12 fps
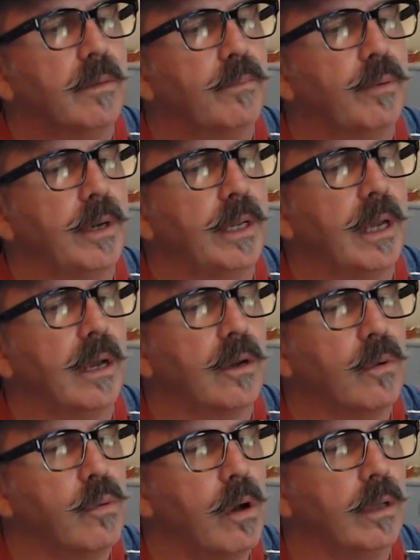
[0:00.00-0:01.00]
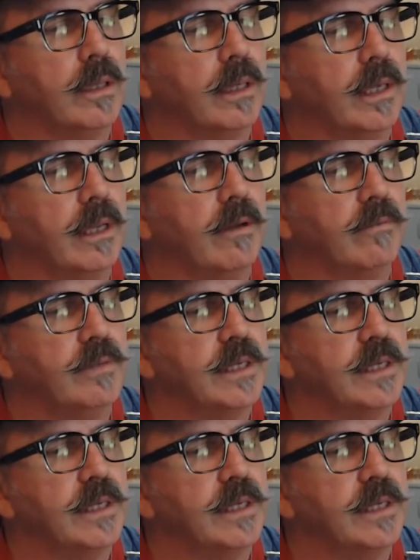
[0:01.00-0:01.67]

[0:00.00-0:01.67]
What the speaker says: bring a quality of